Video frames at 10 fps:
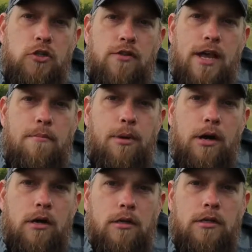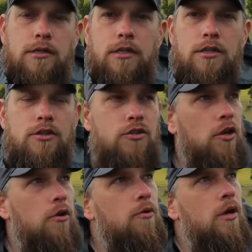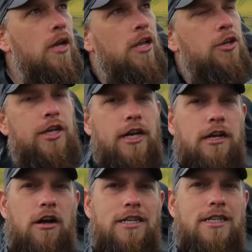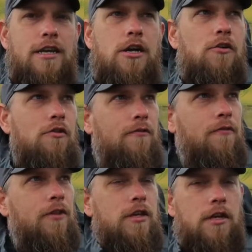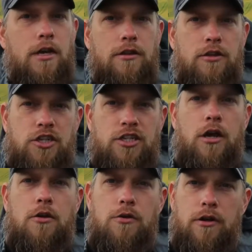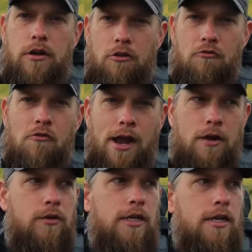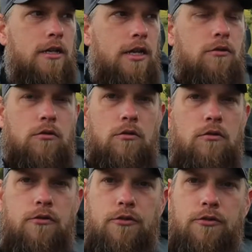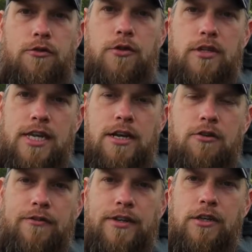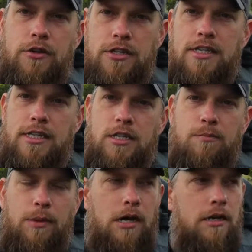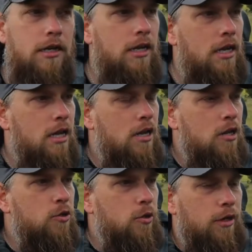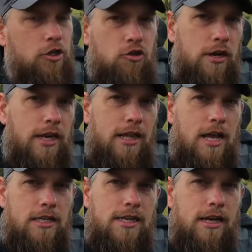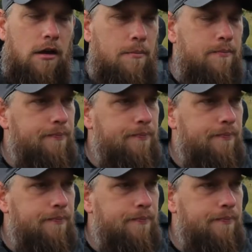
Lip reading: on that barn. So you get an idea of the stone around it, and then through the center of it you can see this barn. So I'm going to try and get that set up.